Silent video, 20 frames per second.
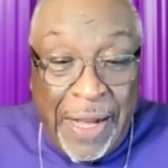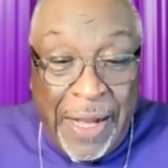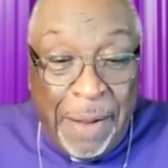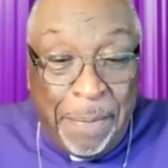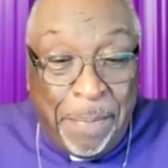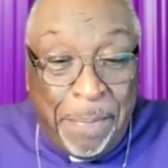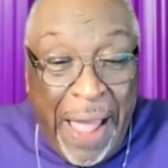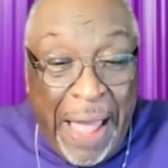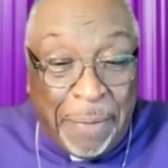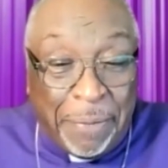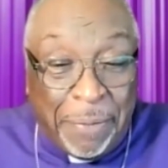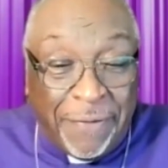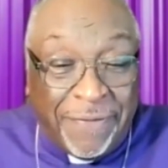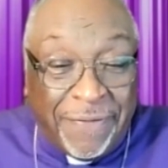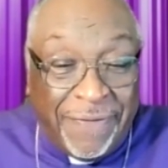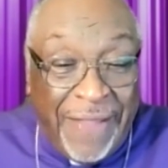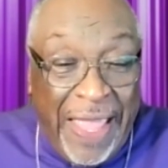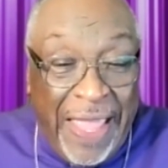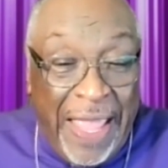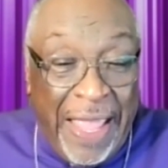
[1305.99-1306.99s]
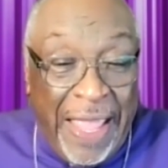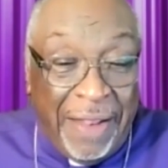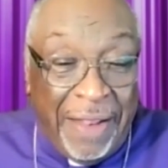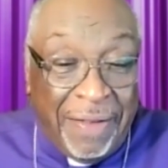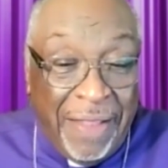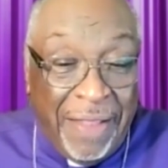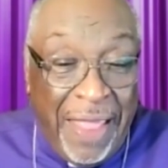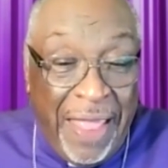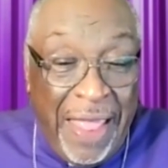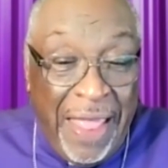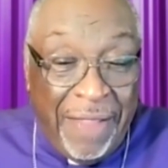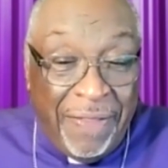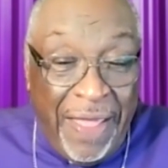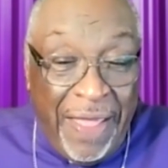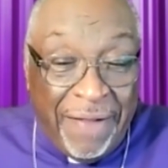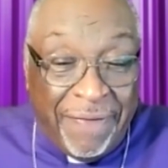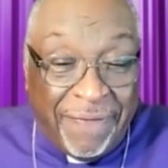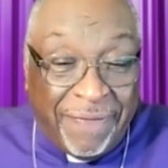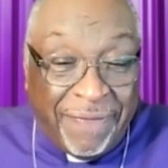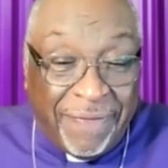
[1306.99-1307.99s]
The Bible said
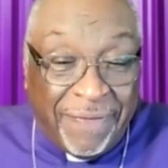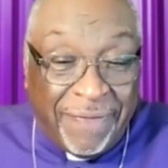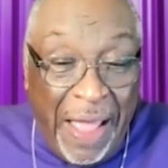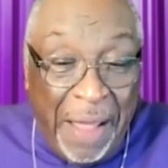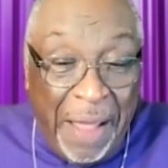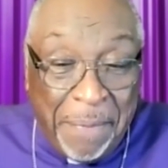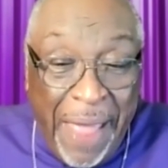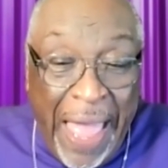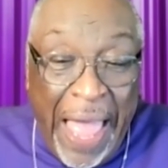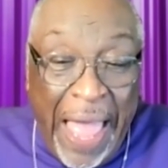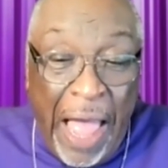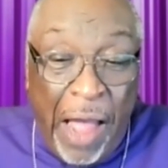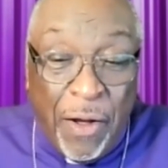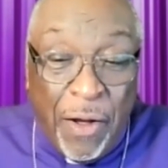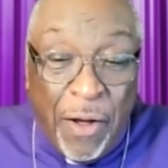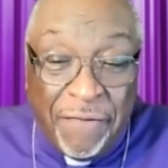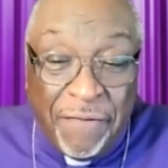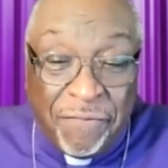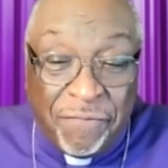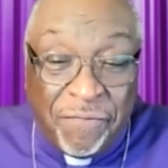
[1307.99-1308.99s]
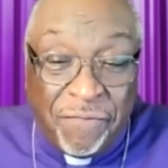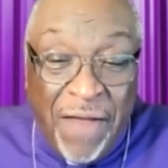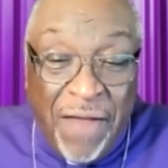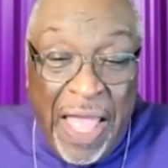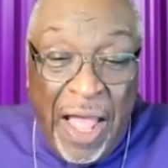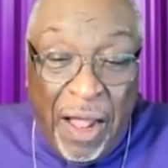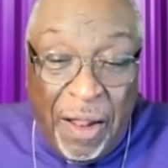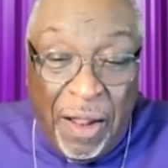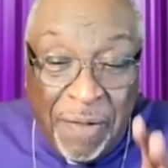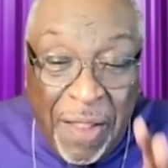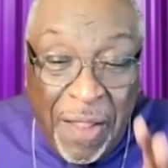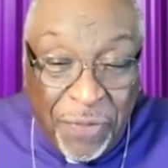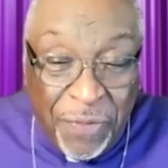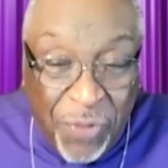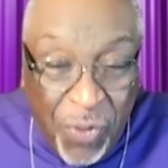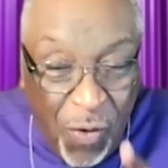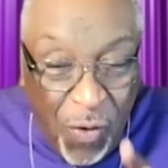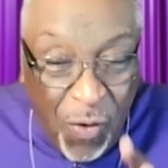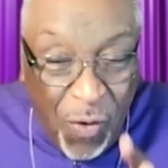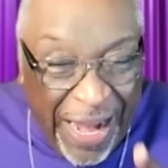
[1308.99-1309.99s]
that somehow he fell
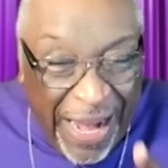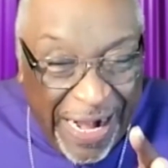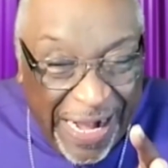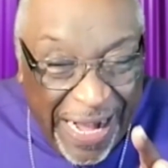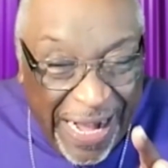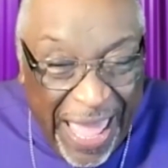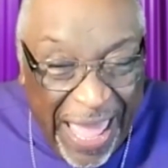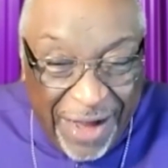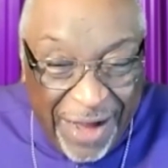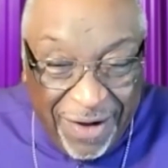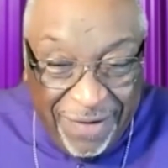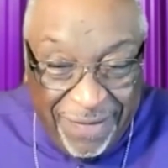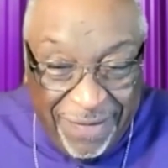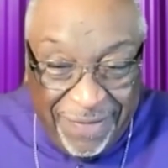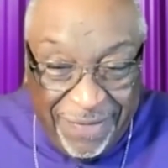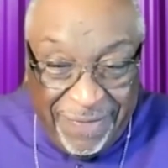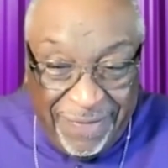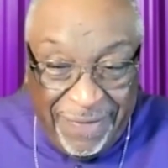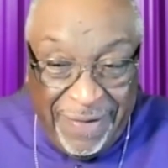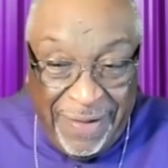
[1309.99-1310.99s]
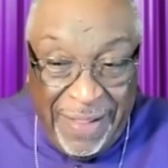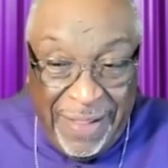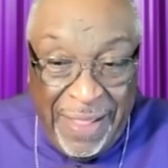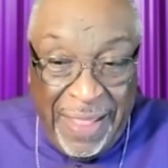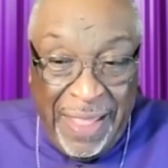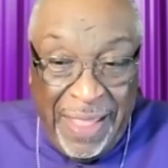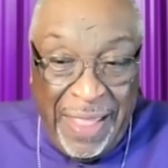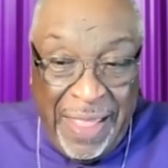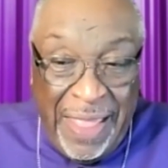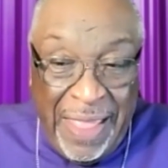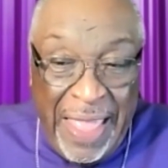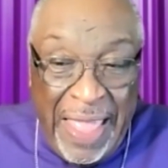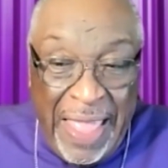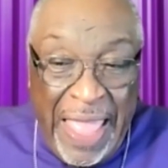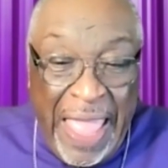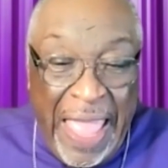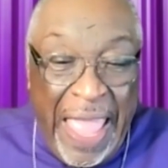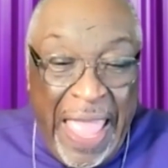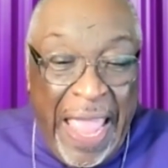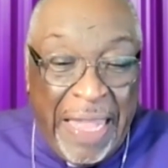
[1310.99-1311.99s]
through a lattice
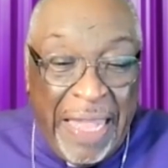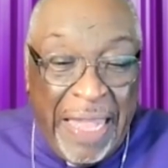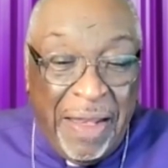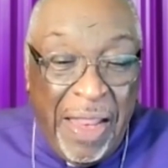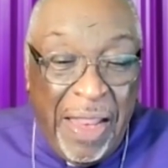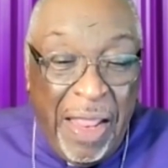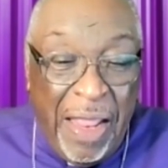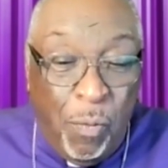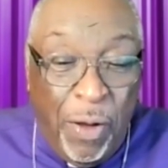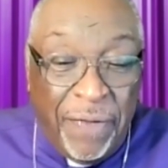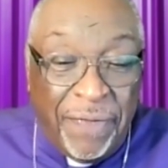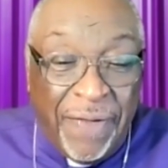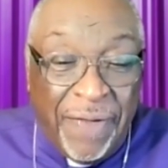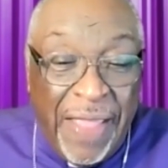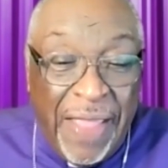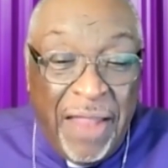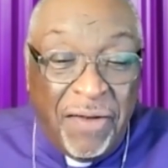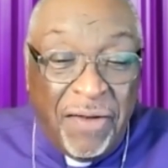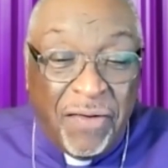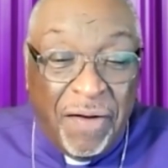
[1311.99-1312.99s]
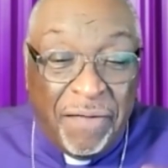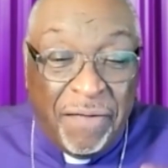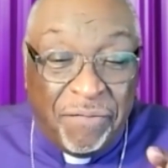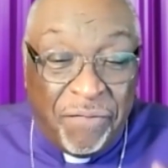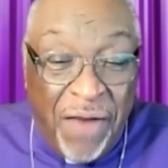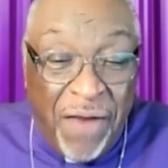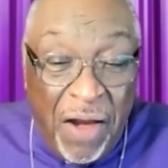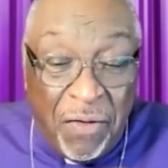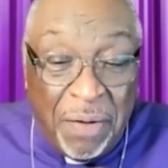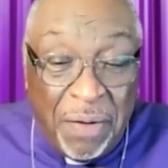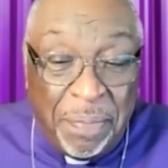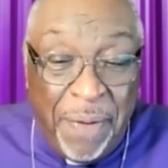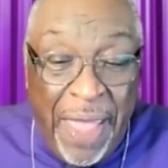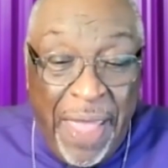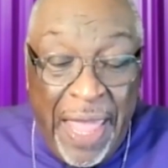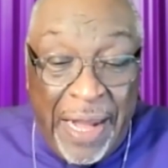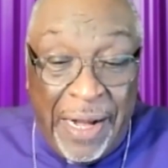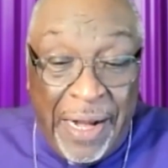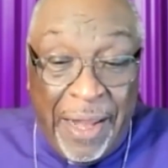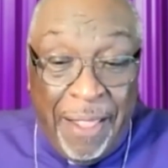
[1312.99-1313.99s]
and was injured very
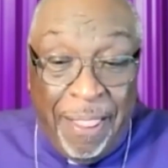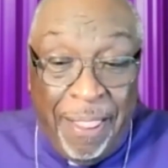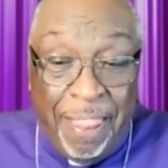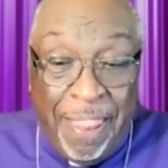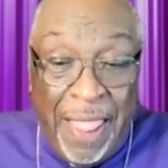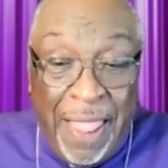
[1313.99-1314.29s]
badly.